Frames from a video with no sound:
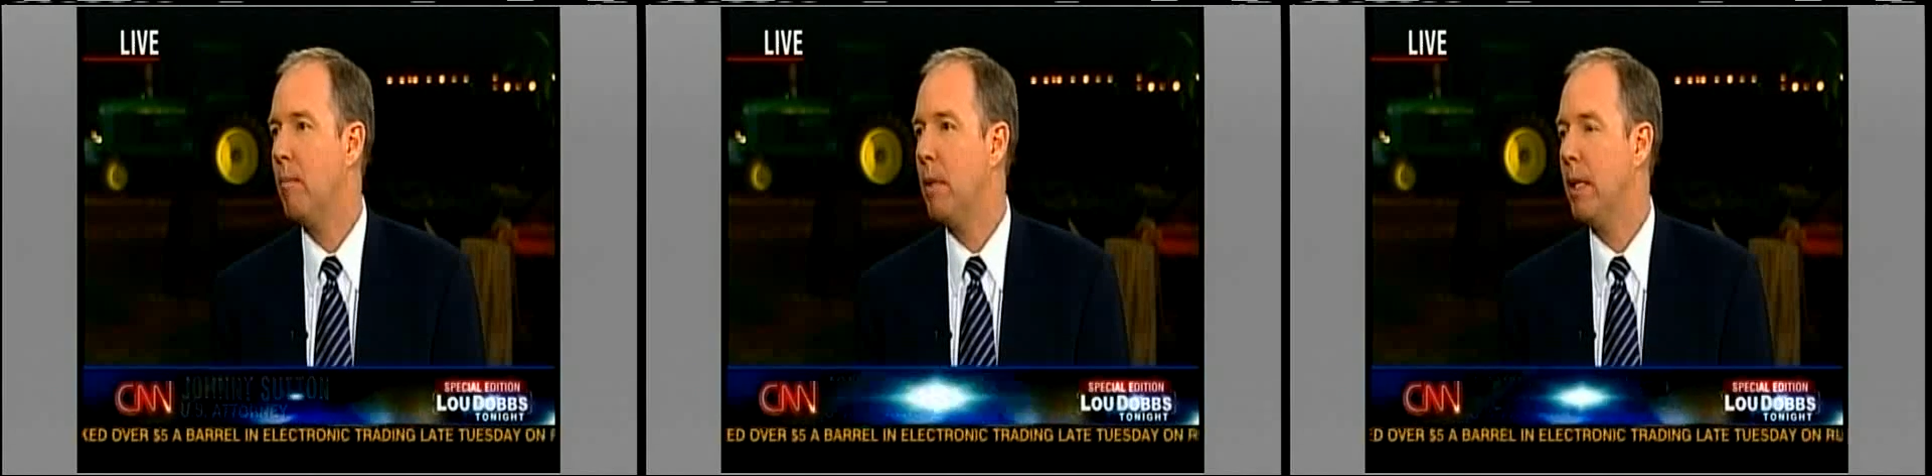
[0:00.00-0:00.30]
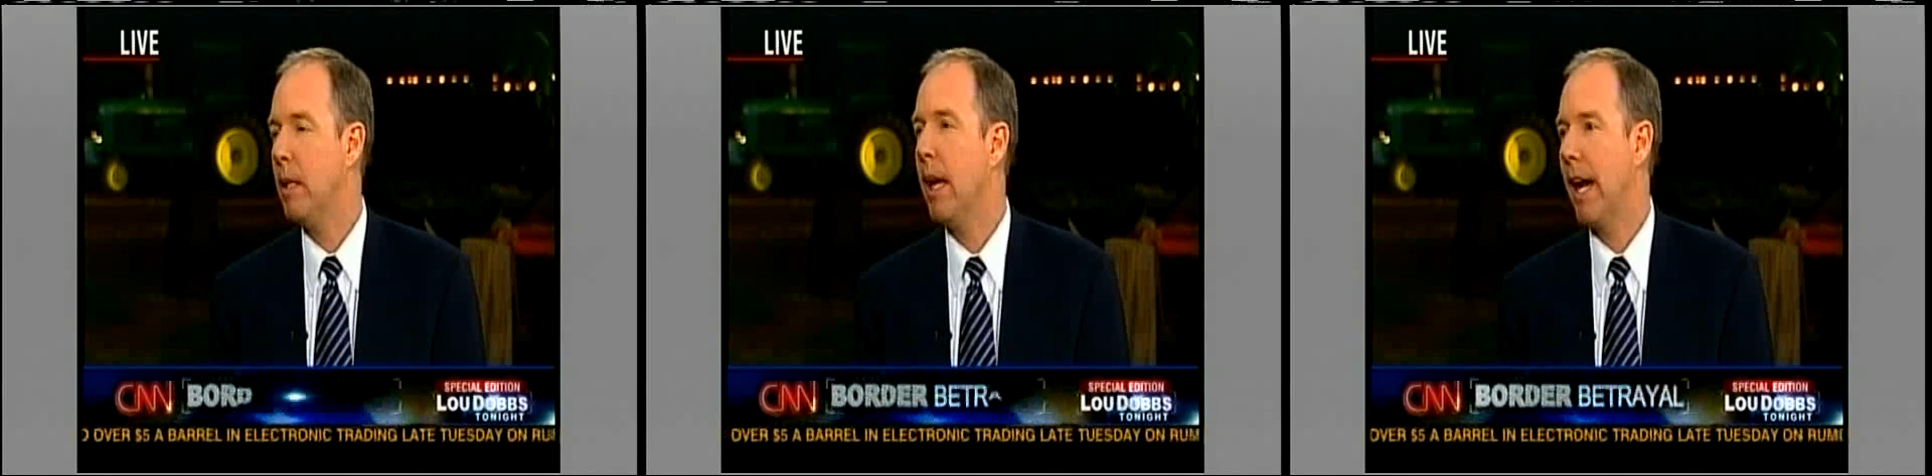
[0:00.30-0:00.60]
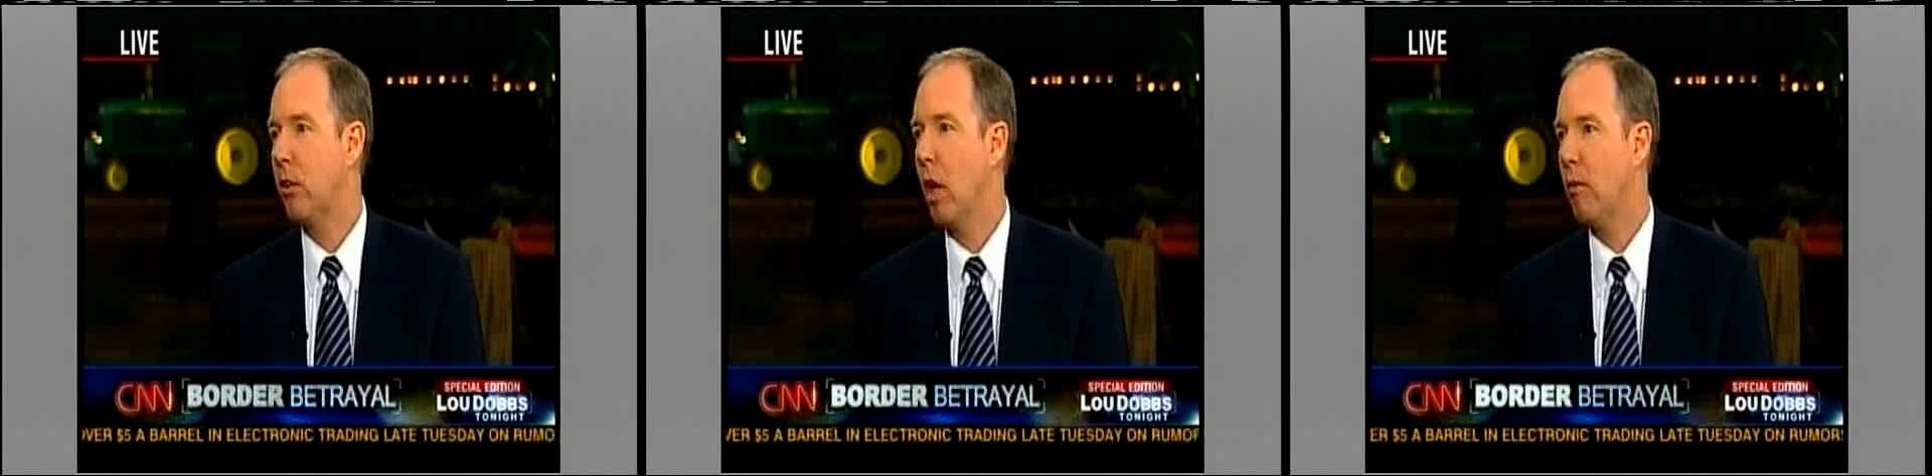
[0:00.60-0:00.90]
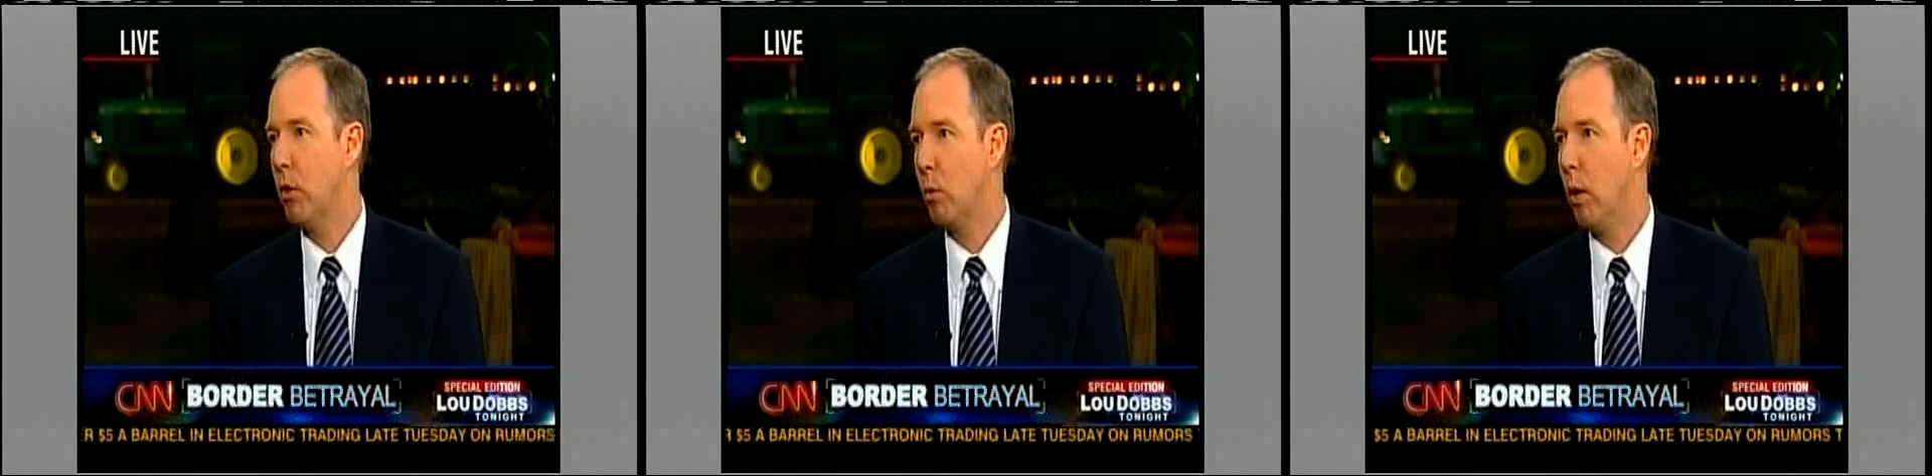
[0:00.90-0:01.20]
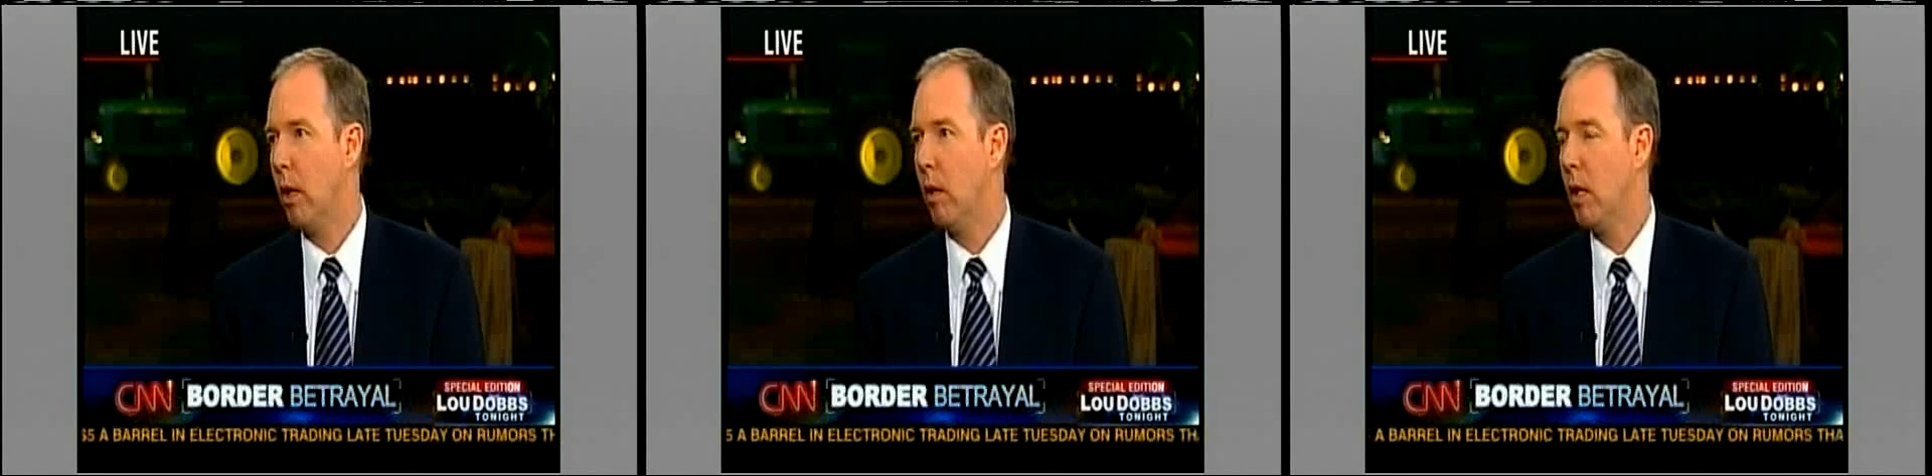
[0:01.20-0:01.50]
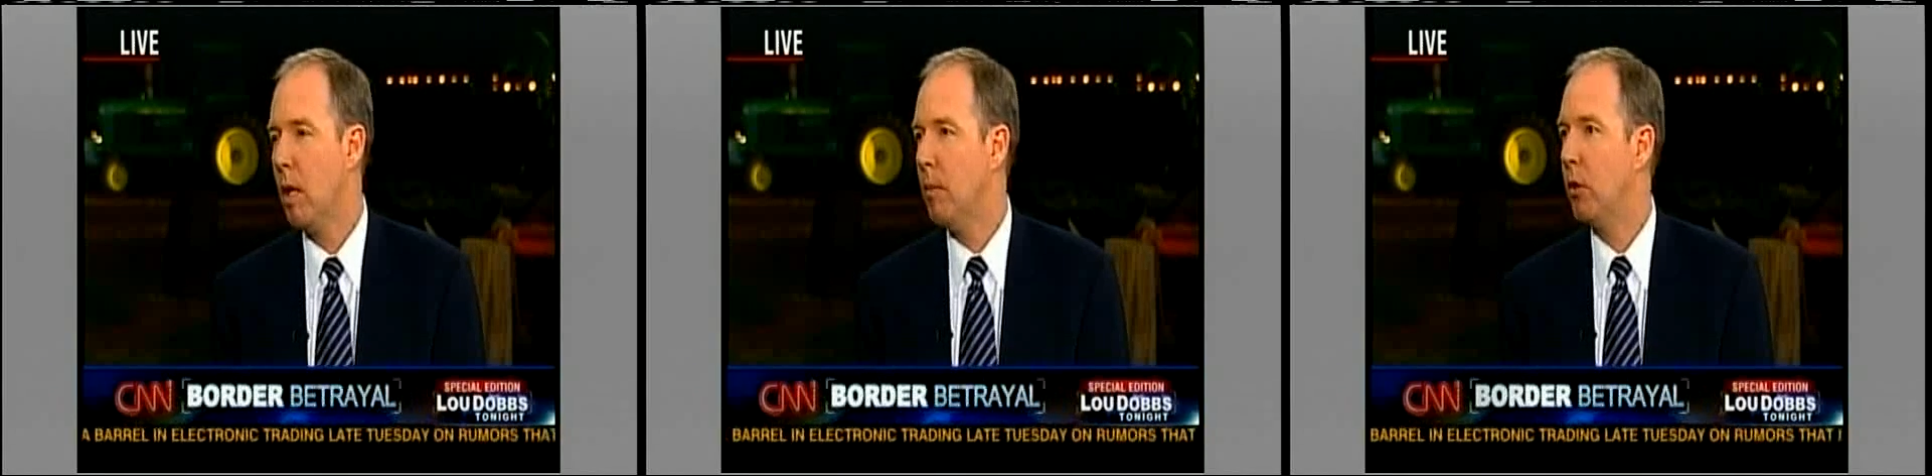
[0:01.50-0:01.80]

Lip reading: I'd be hacked off as well.